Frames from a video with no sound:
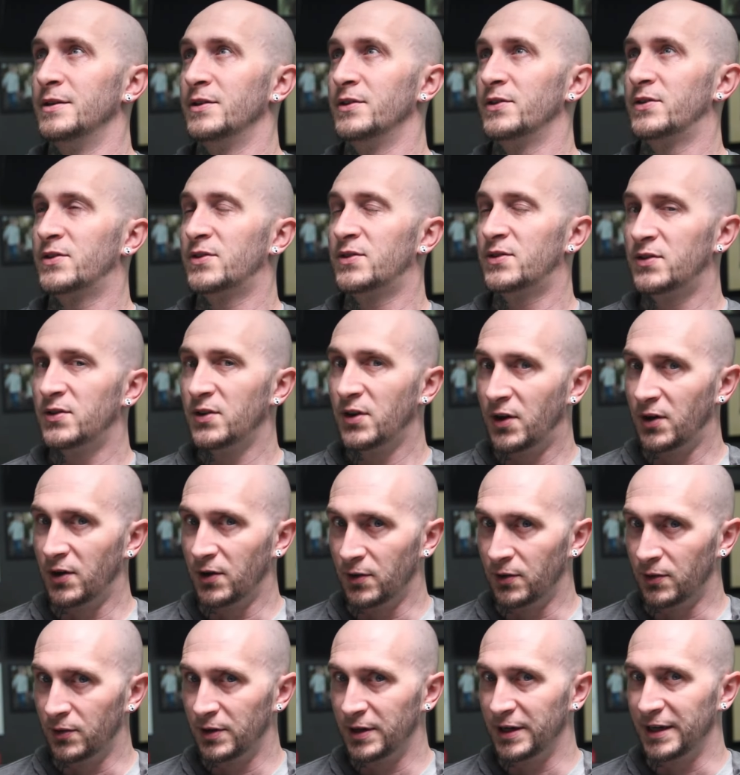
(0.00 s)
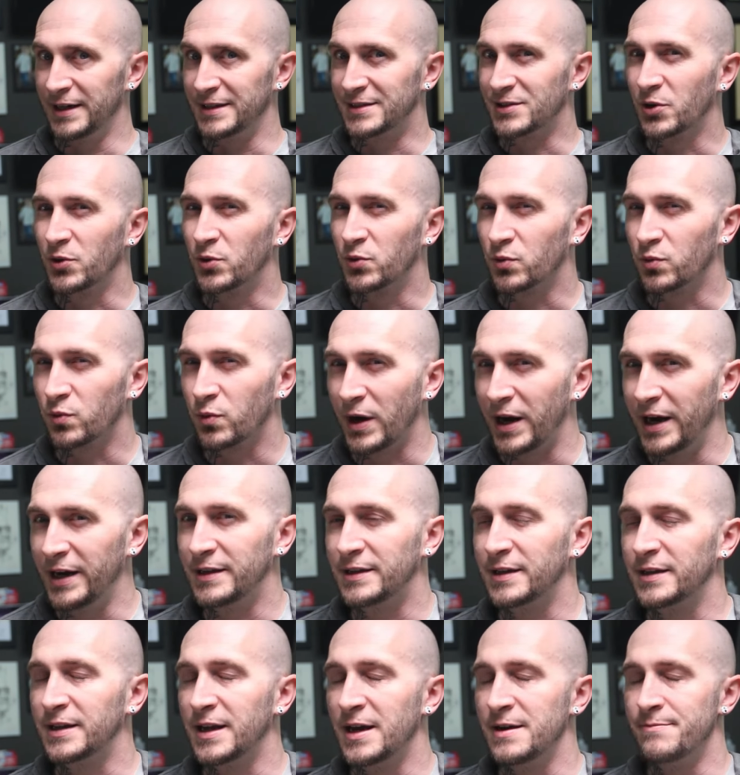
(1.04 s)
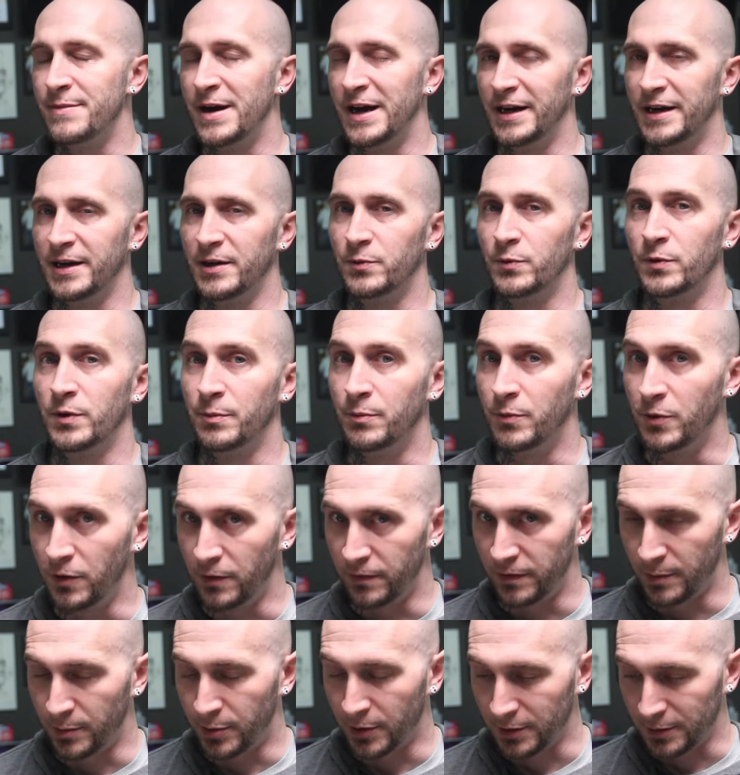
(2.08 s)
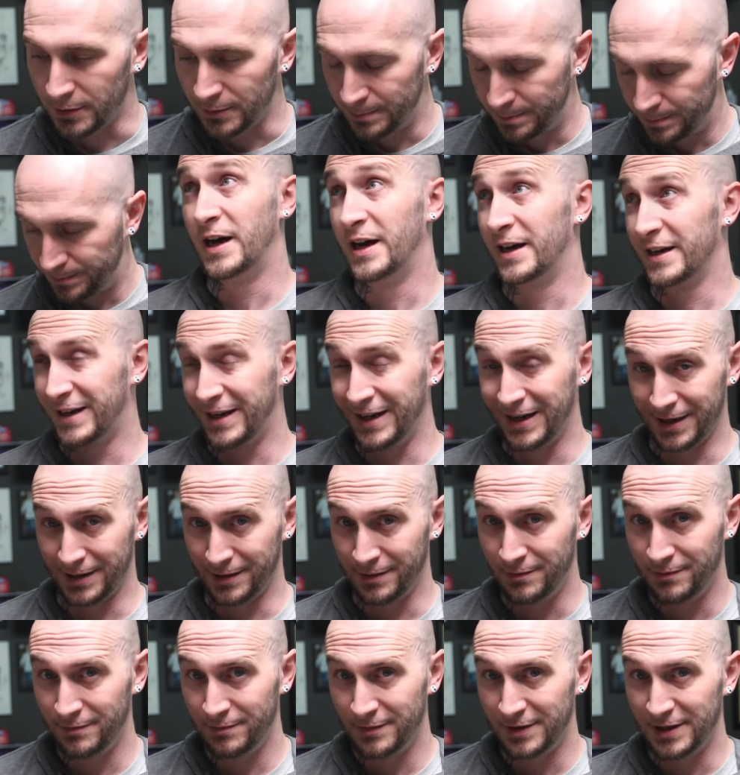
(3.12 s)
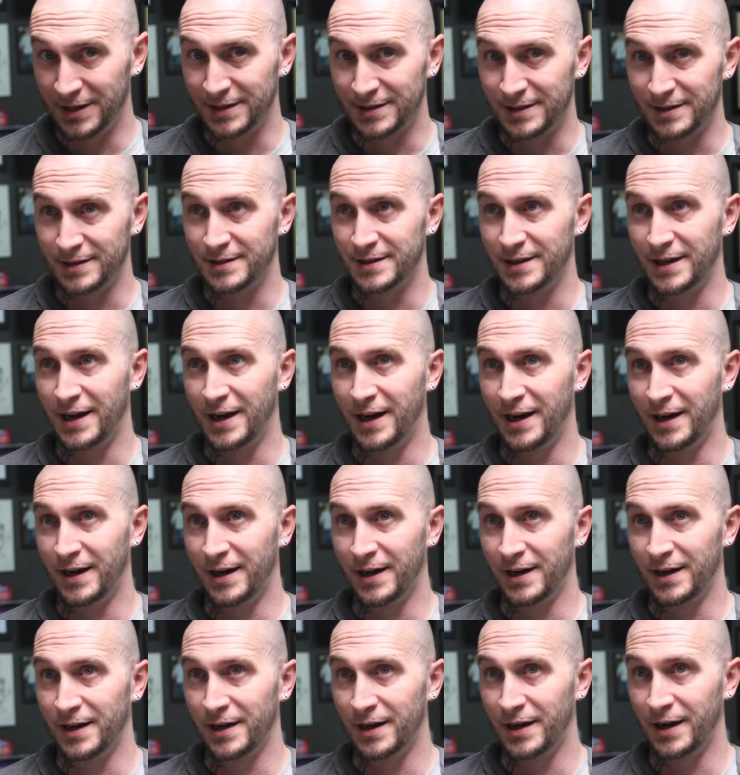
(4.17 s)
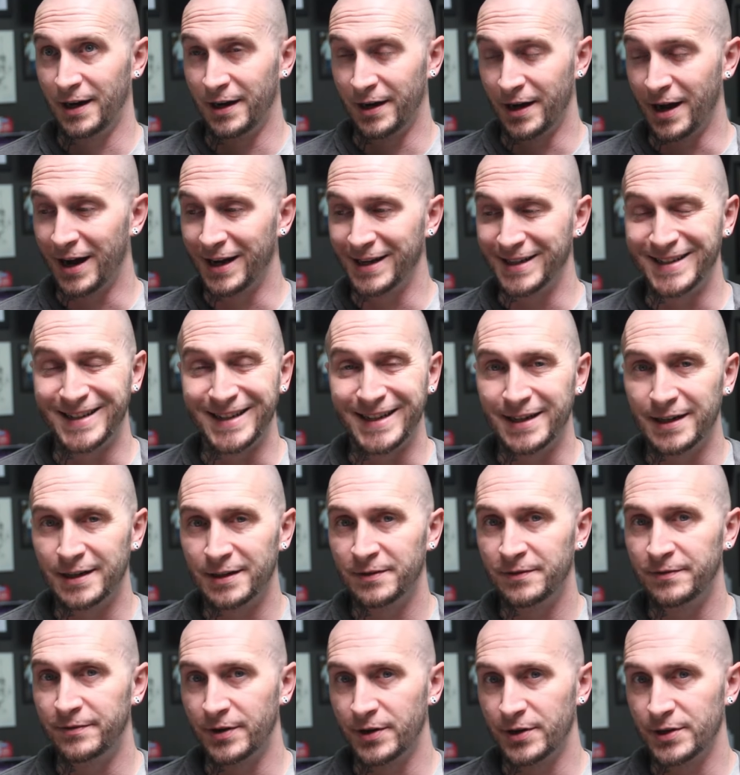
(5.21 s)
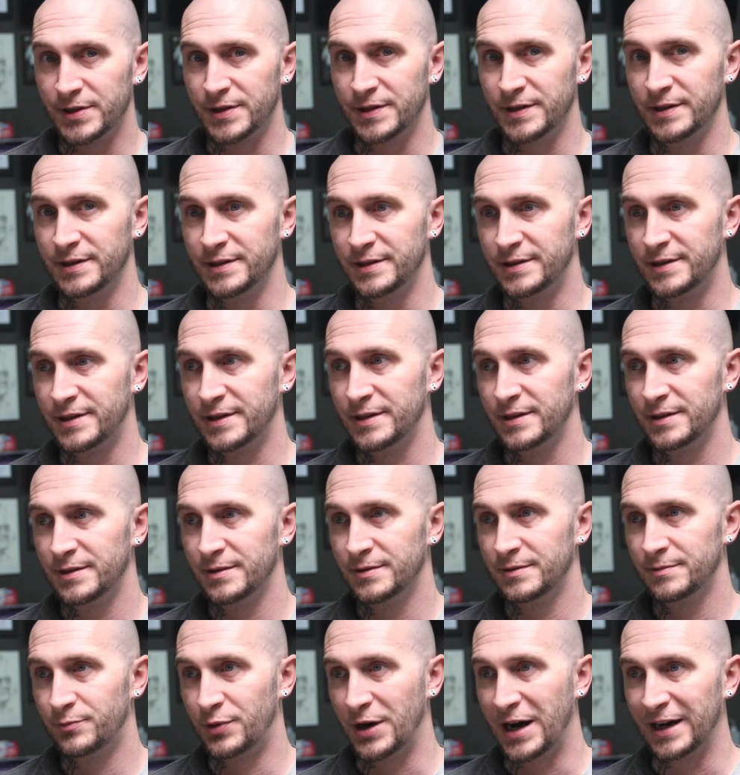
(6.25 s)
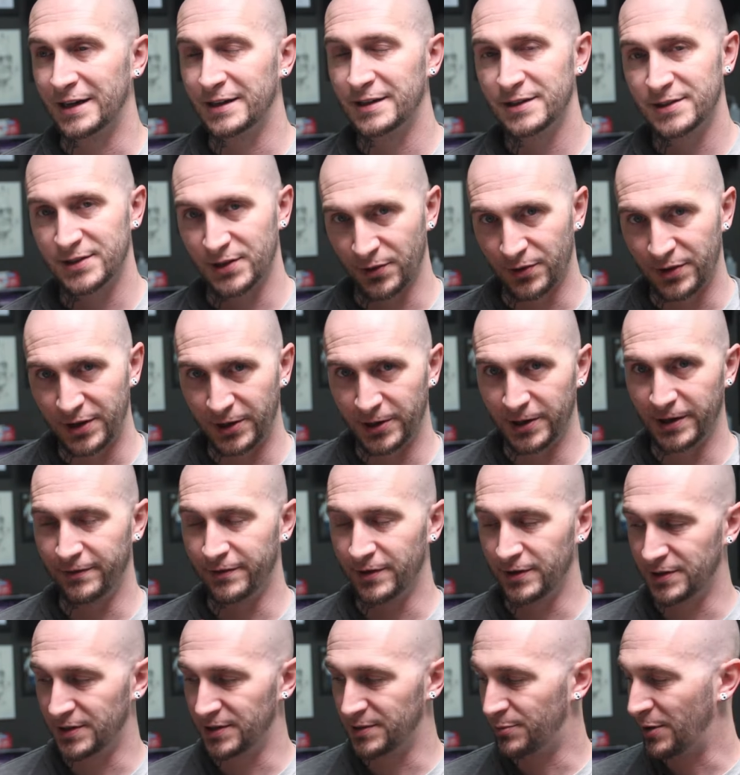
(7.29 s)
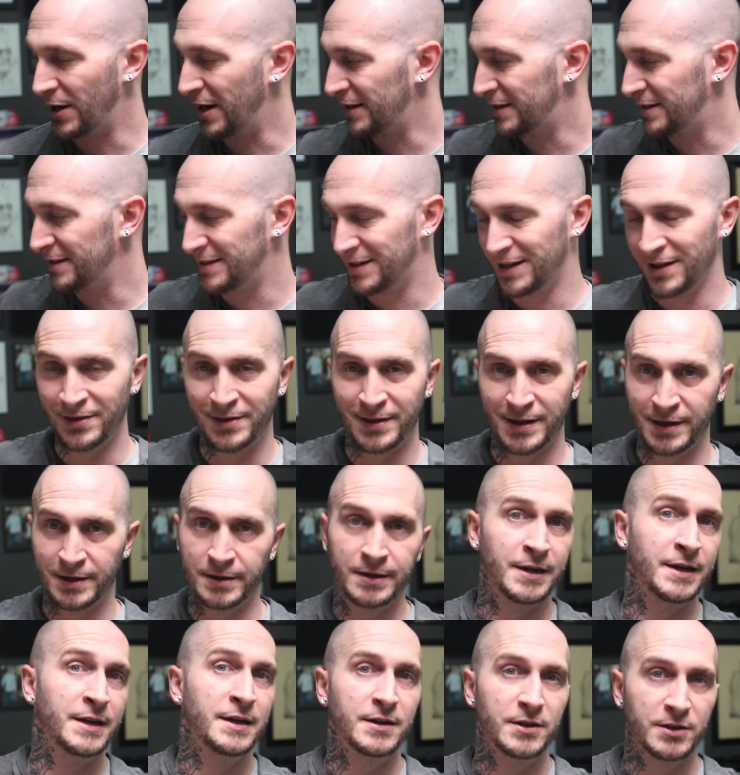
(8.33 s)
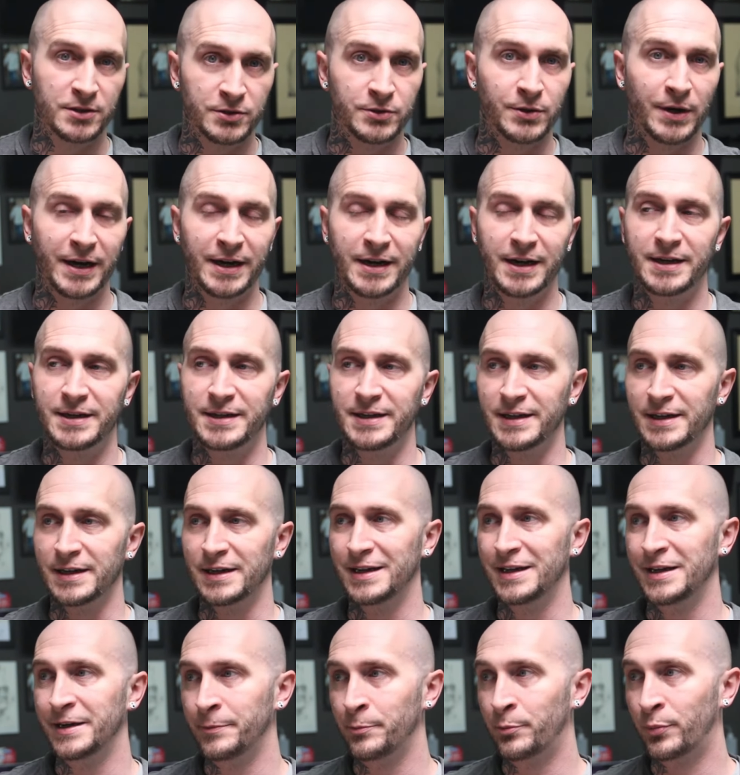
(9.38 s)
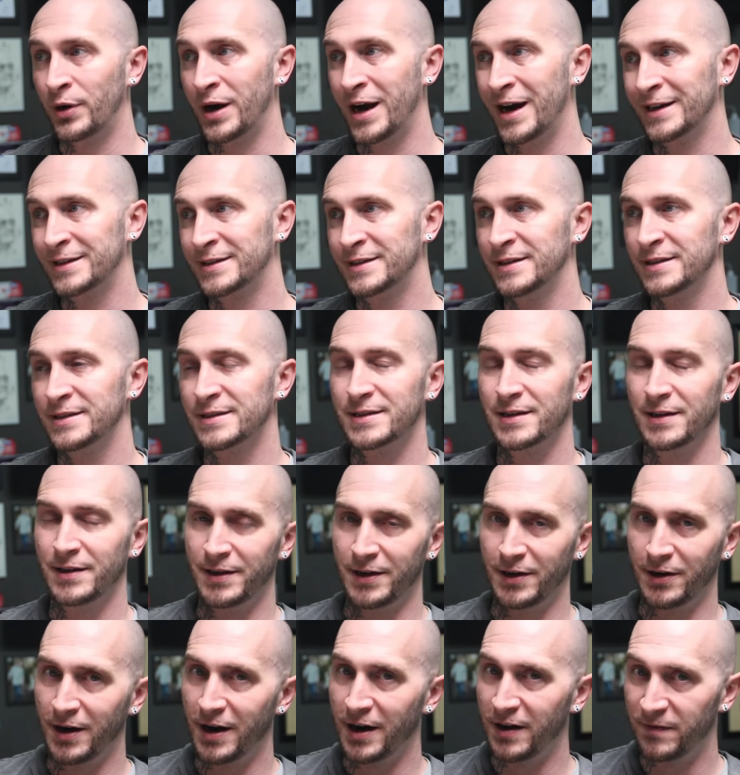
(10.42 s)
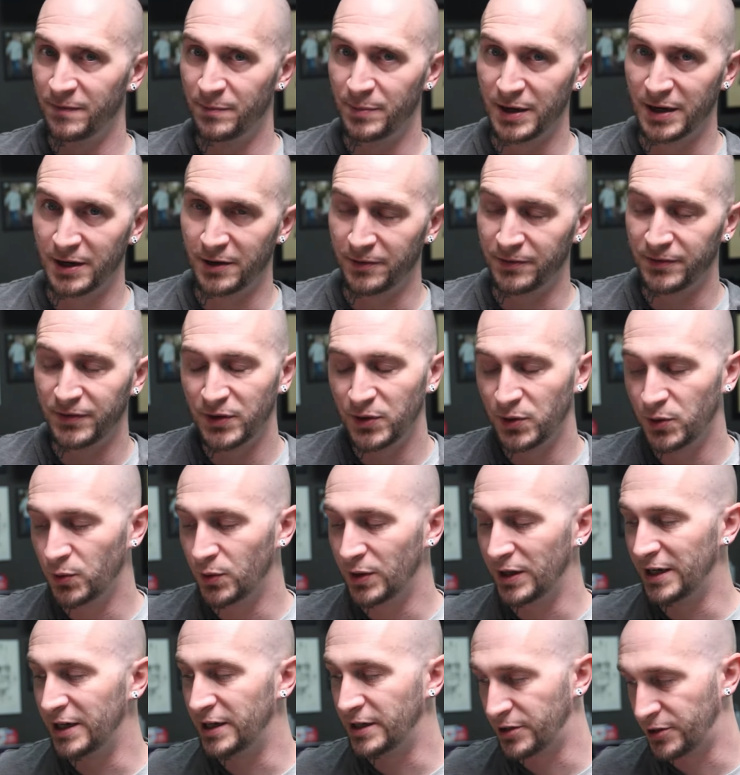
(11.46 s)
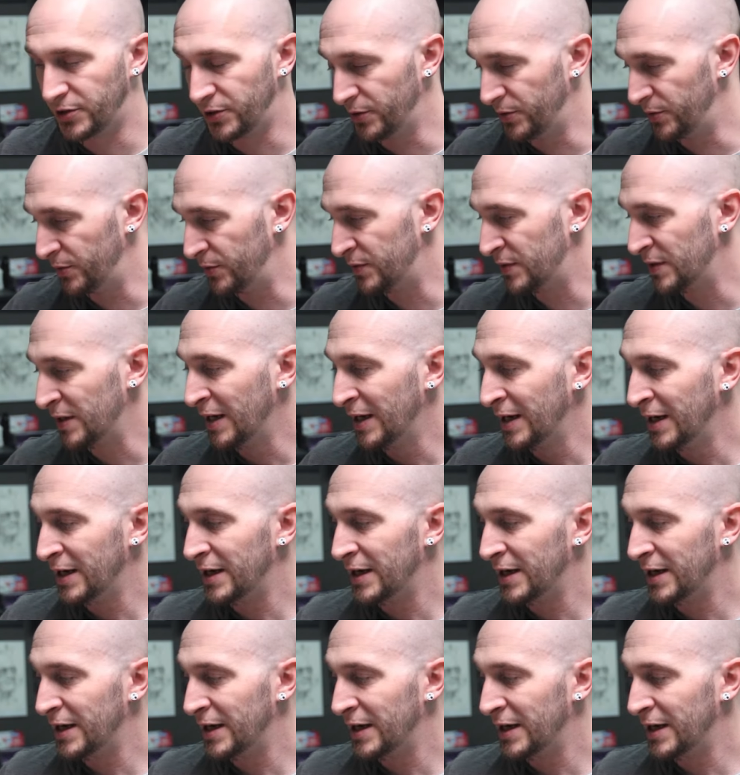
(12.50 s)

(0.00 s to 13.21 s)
So it's great that they made it removable. Again, this is an idea versus practice, so theory versus practice. In theory, great idea. In practice, there have been a few issues.